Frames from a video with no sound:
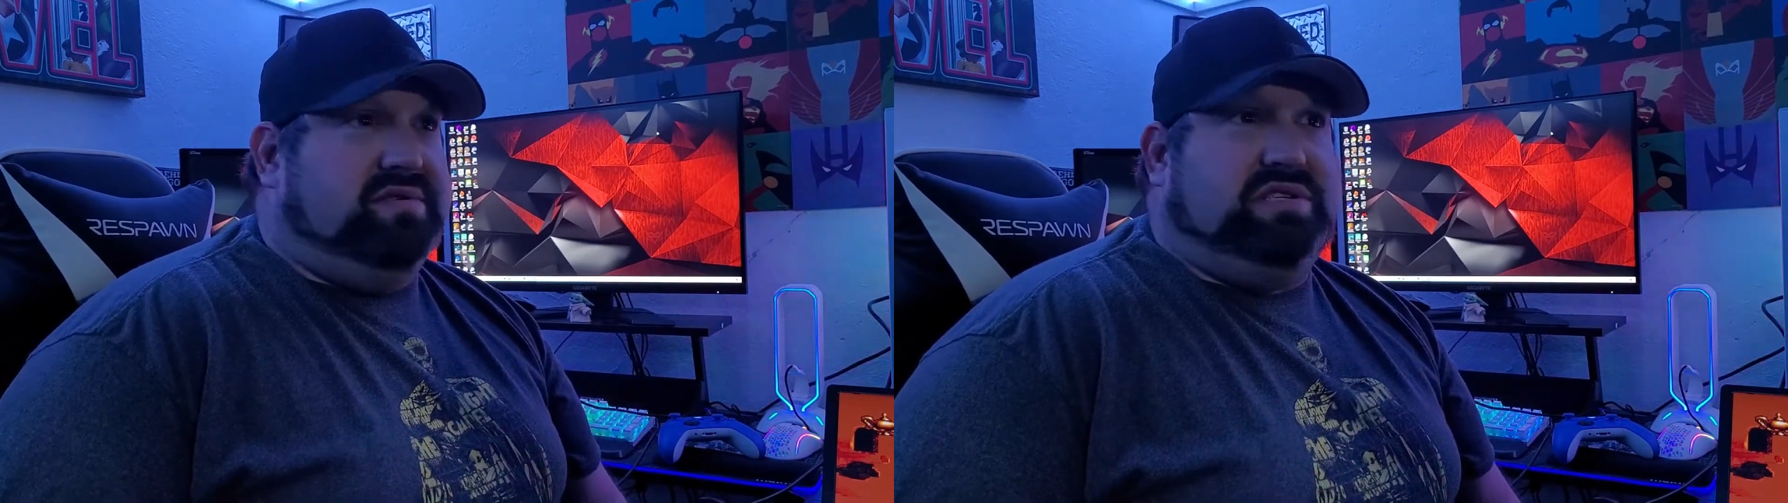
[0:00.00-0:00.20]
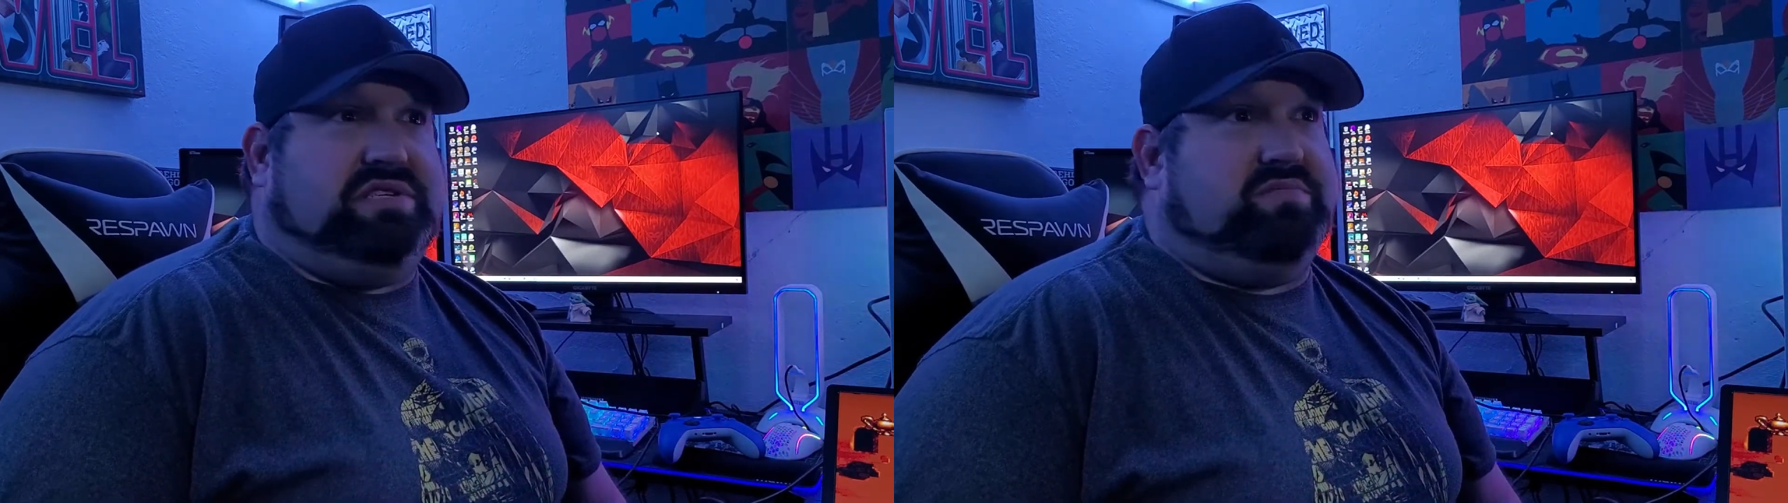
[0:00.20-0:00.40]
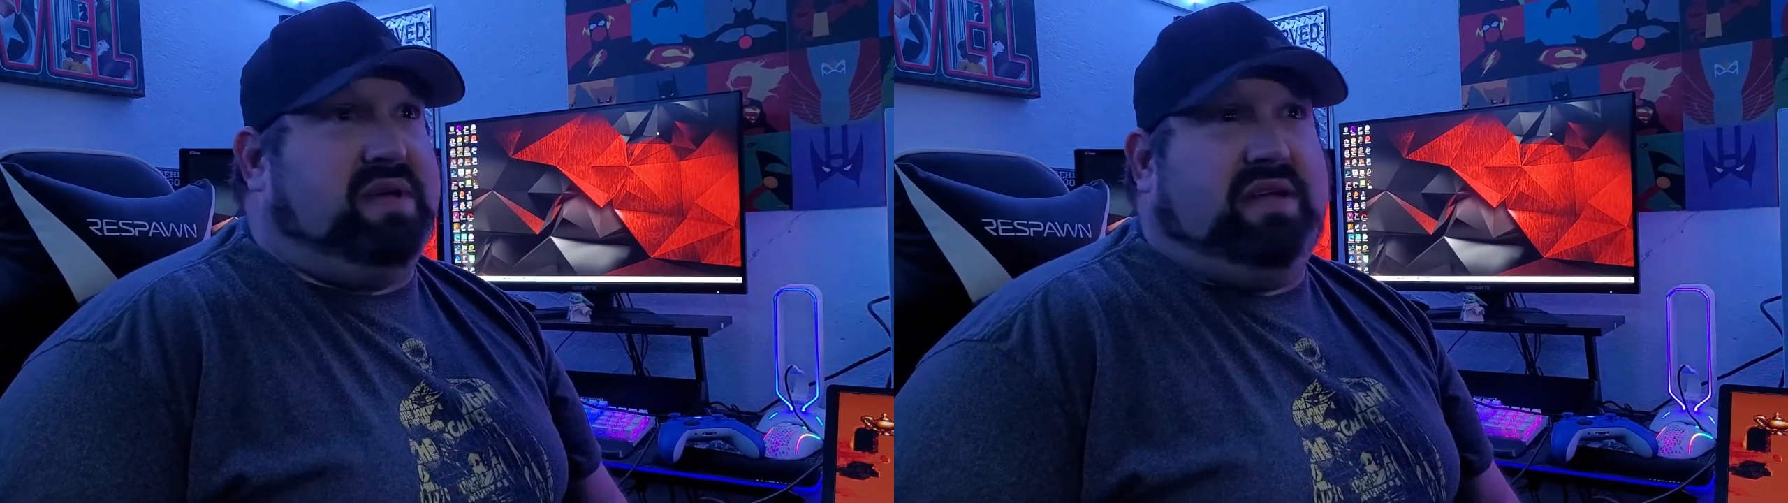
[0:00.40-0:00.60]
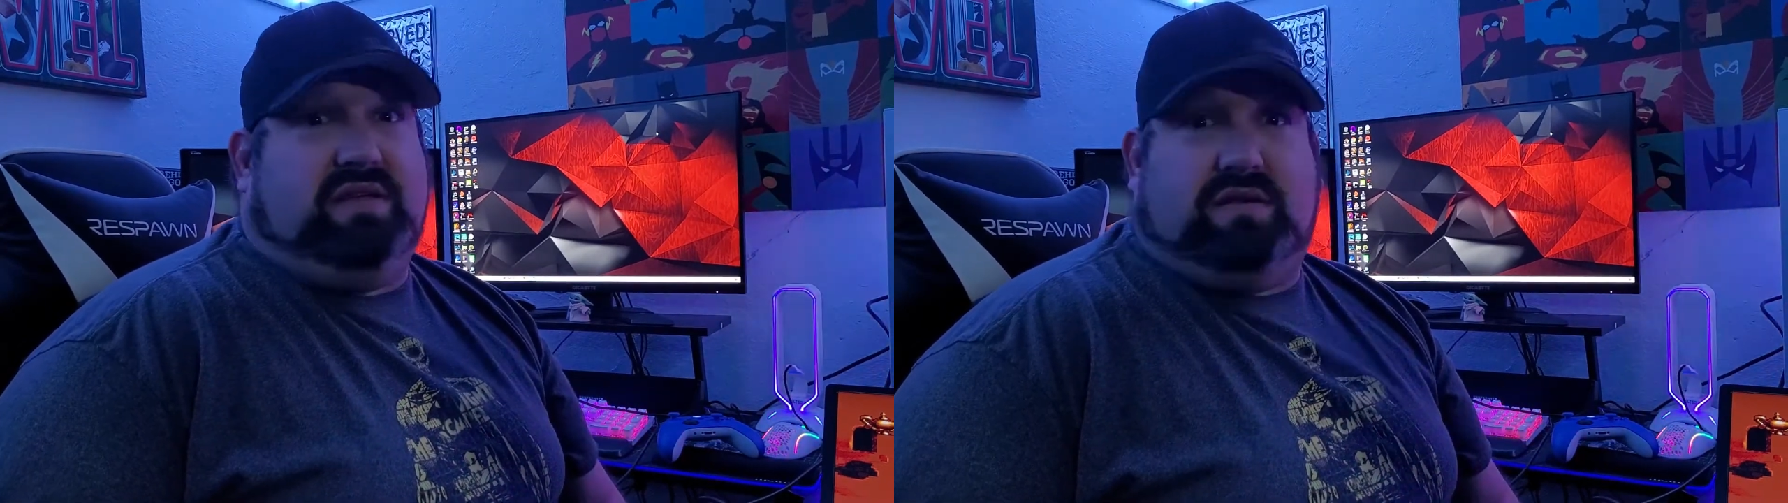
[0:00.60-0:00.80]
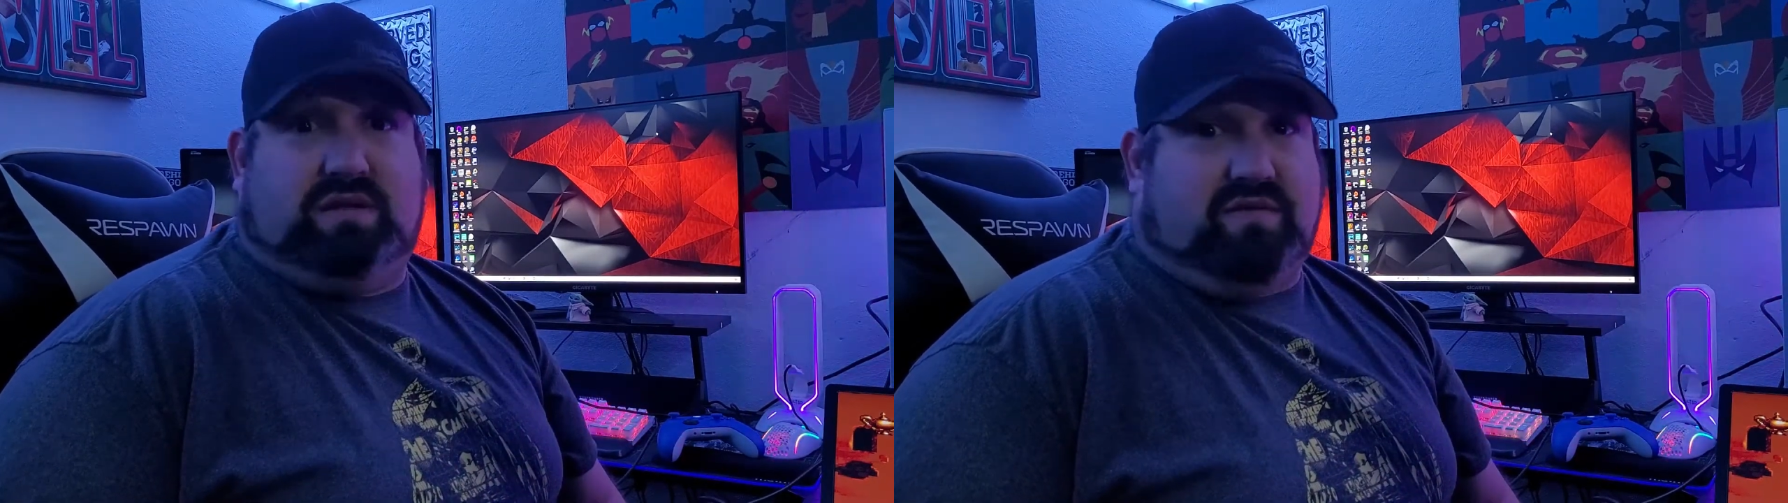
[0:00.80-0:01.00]

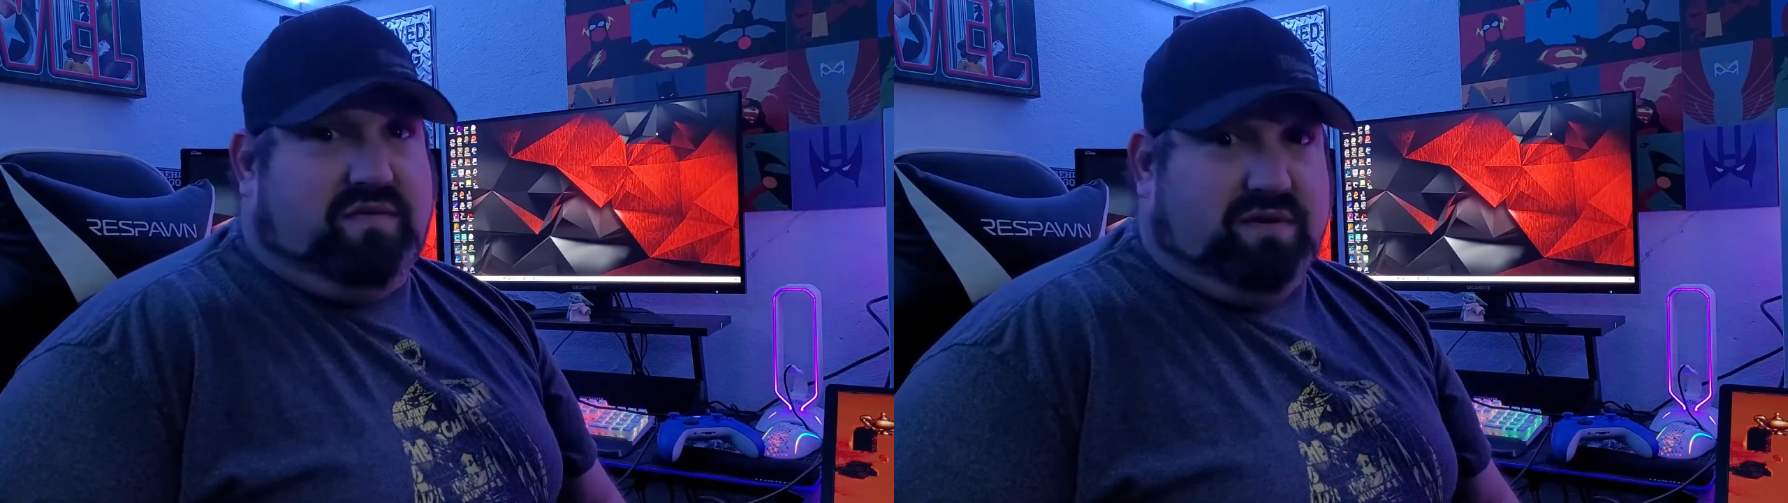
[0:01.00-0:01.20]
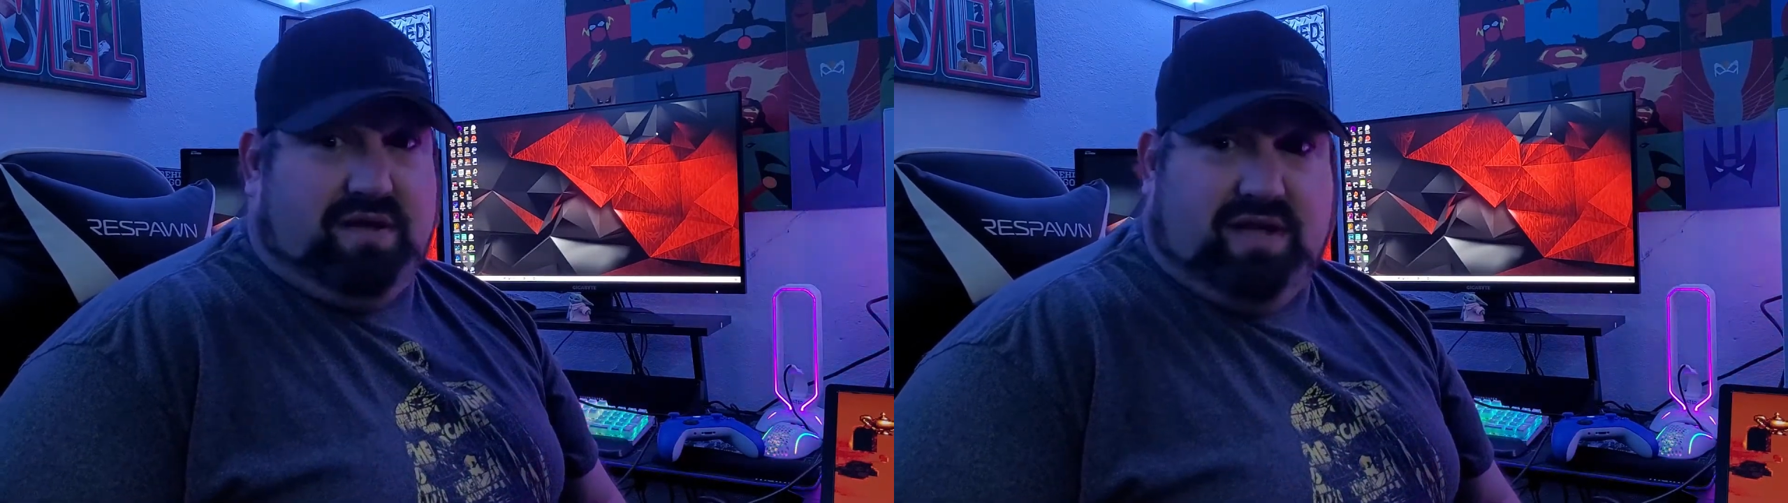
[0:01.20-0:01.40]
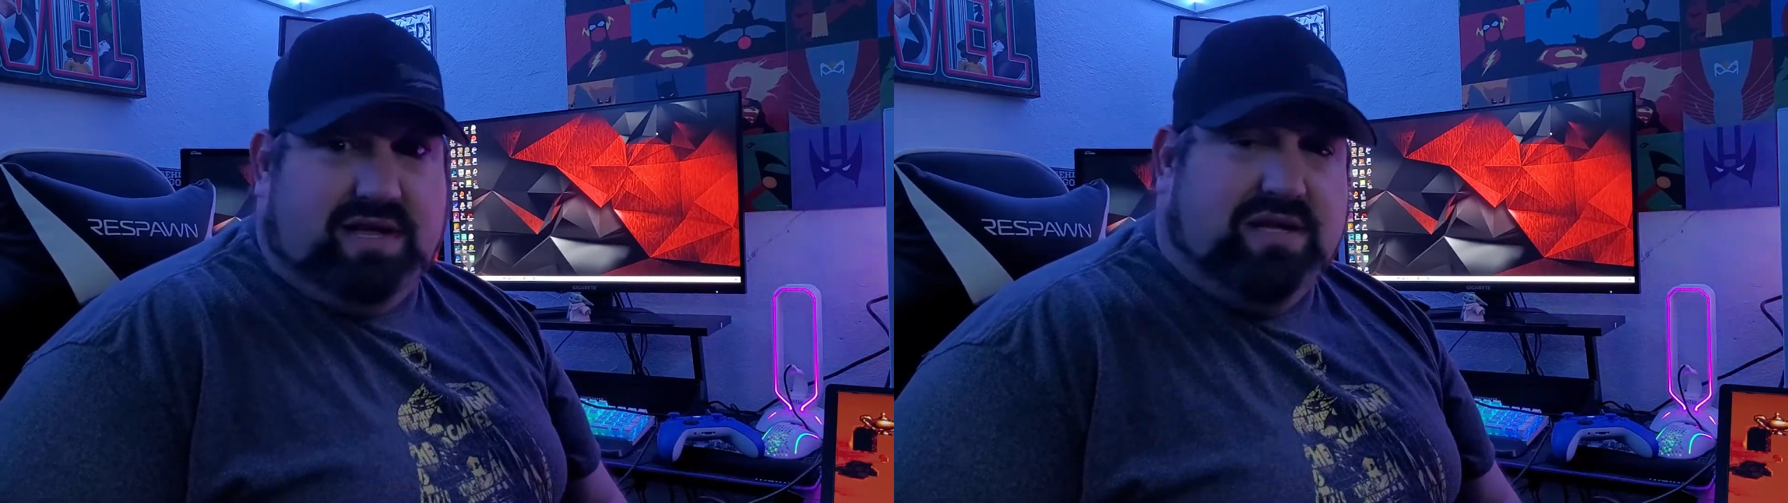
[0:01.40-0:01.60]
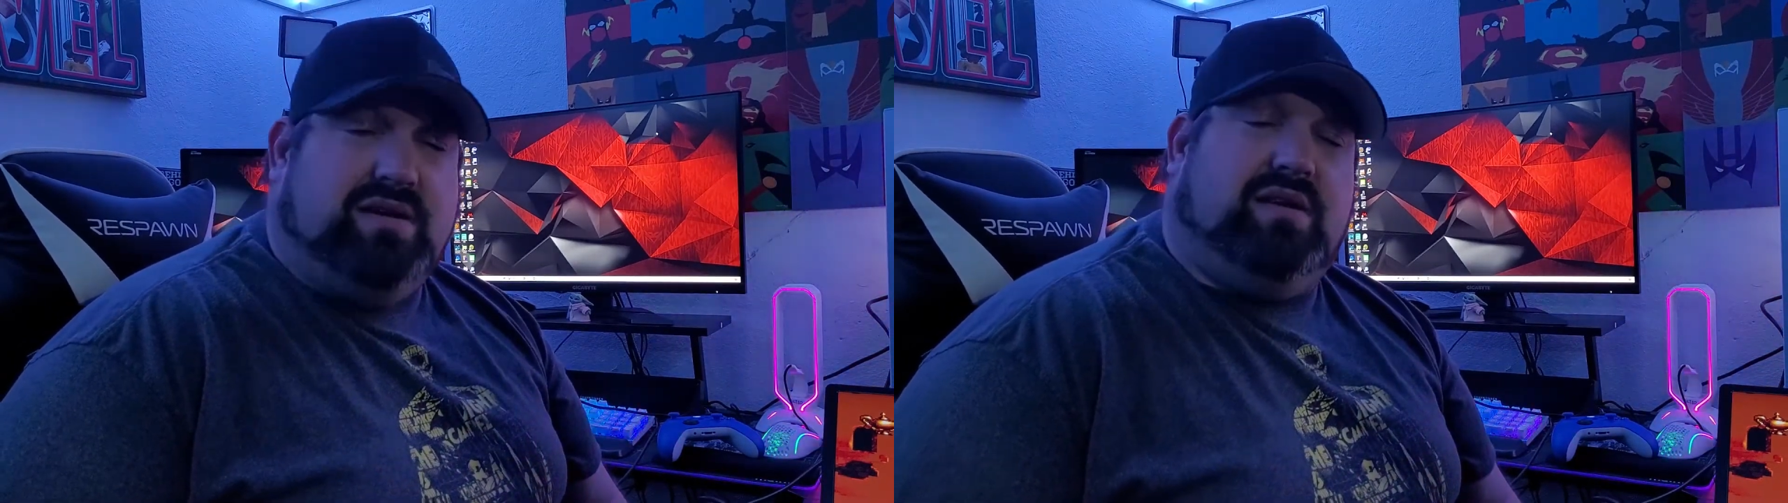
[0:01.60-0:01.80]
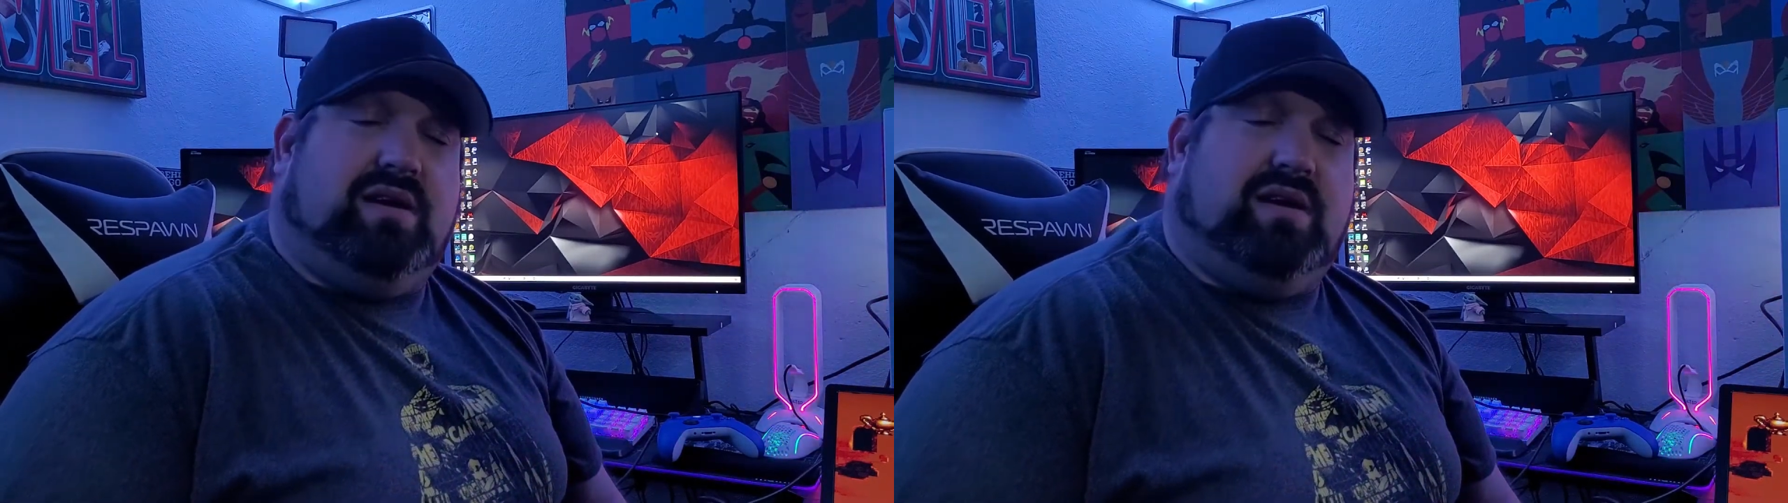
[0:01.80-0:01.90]
Smite to Fortnite.